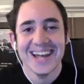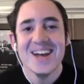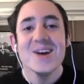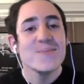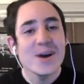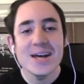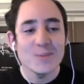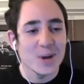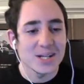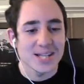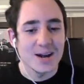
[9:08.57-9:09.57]
But it
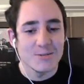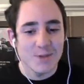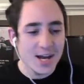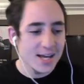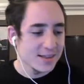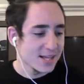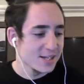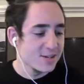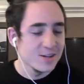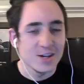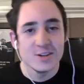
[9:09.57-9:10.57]
worked out, right? And then
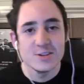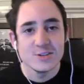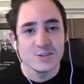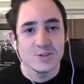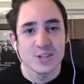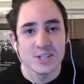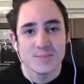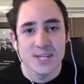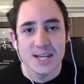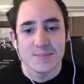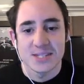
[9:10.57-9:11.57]
you joined some
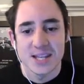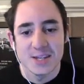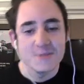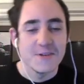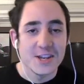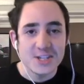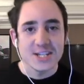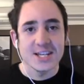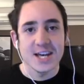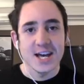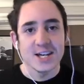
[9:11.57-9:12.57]
teams, and then you
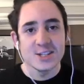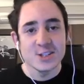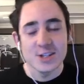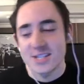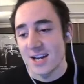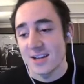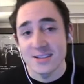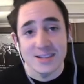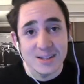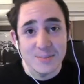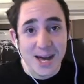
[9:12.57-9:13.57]
eventually took down
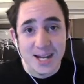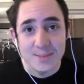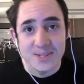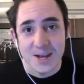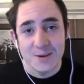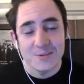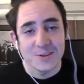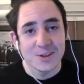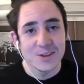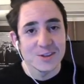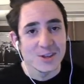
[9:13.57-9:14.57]
the man himself,
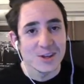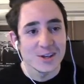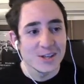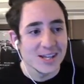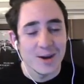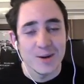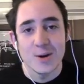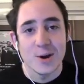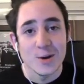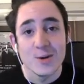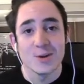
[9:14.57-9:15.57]
the now
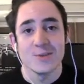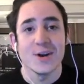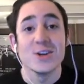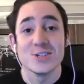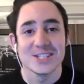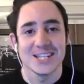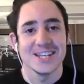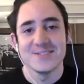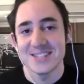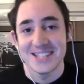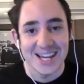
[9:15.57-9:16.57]
owner of 100
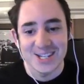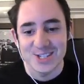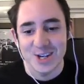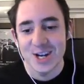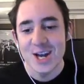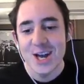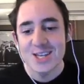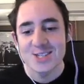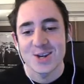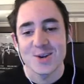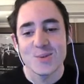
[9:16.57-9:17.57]
Thieves, Nadeshot.
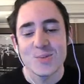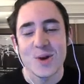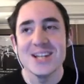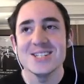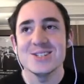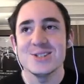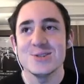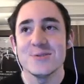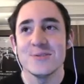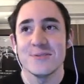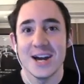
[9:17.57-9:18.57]
So when did you
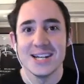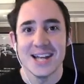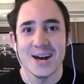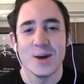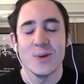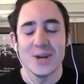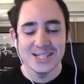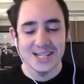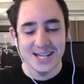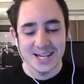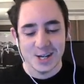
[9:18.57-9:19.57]
find out? Like, when did
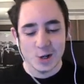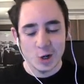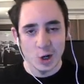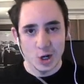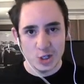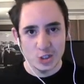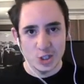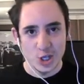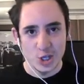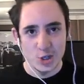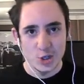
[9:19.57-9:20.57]
it clock to
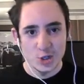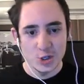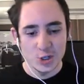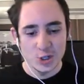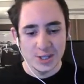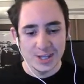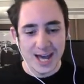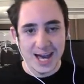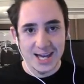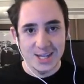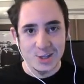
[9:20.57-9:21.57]
you
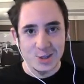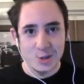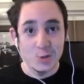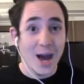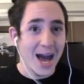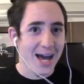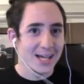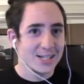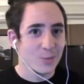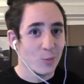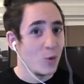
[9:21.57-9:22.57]
that you
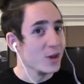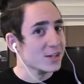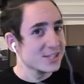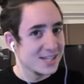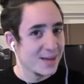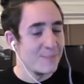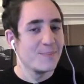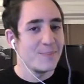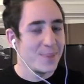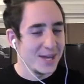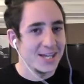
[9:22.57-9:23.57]
had once them
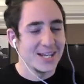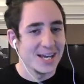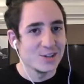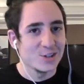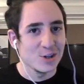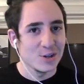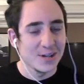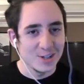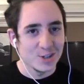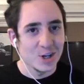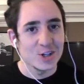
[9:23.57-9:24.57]
beaten
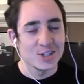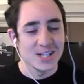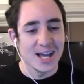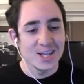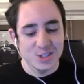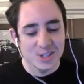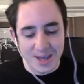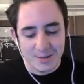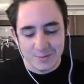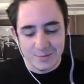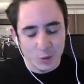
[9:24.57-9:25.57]
Nadeshot? Because like
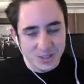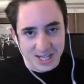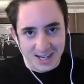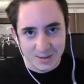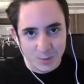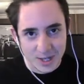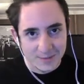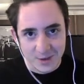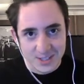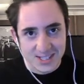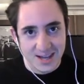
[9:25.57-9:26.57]
at 14, when he
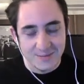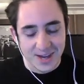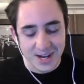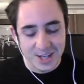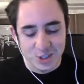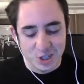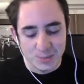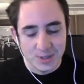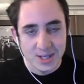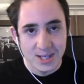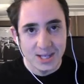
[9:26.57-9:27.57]
first did that event, I assume
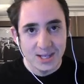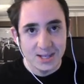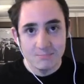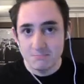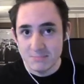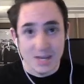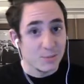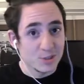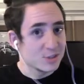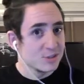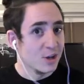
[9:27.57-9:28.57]
he
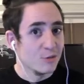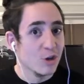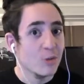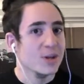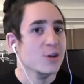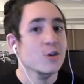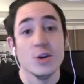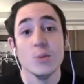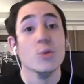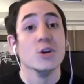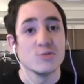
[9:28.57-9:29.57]
was, nobody knew who he
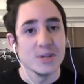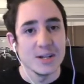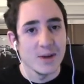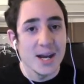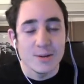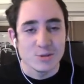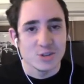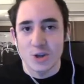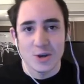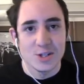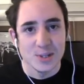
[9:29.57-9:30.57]
was really, right? He was just
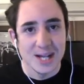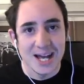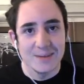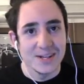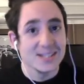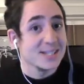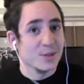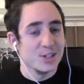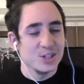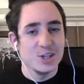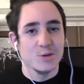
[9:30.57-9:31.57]
going to a LAN event similar
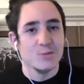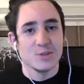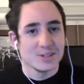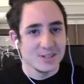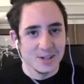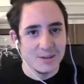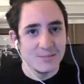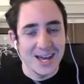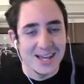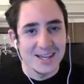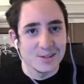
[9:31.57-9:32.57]
to you, just
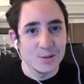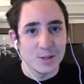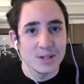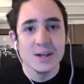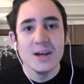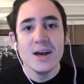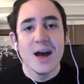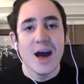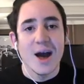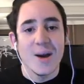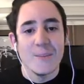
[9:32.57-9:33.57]
8 years older.
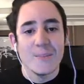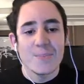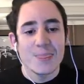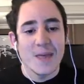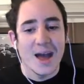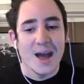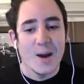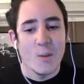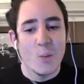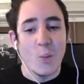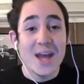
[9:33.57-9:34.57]

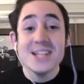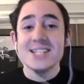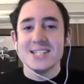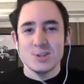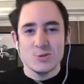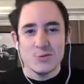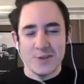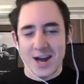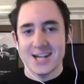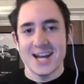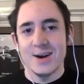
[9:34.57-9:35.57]
When did you
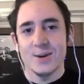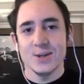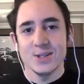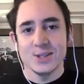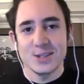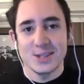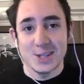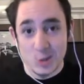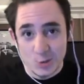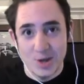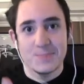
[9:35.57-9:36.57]
find out that
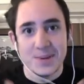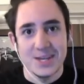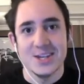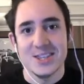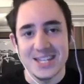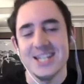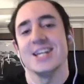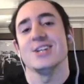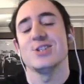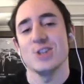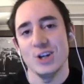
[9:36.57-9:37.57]
you had beaten the
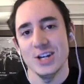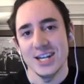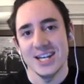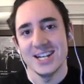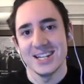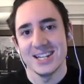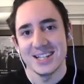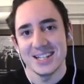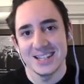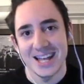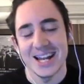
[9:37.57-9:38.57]
Nadeshot in
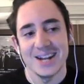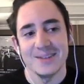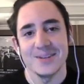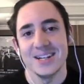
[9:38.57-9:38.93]
that LAN event?